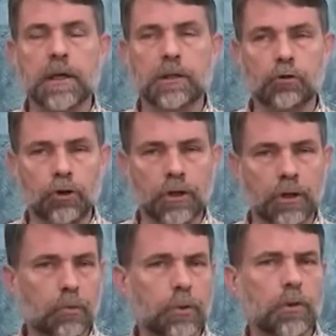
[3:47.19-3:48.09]
Dr.
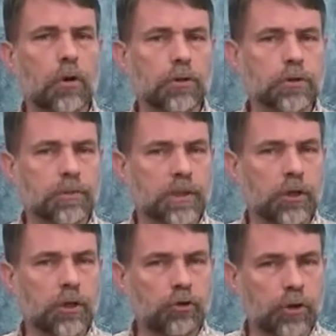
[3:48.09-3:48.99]
Gerla will also be
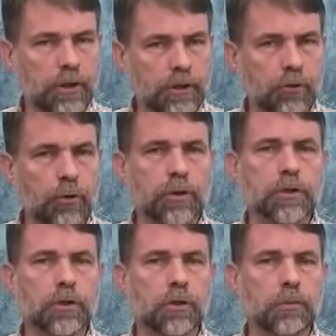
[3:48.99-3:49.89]
teaching another
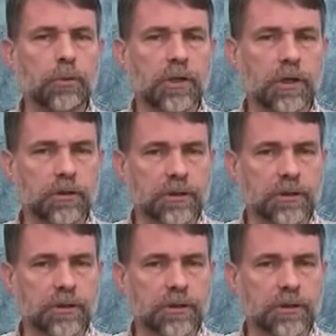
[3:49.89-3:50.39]
course along with Dr.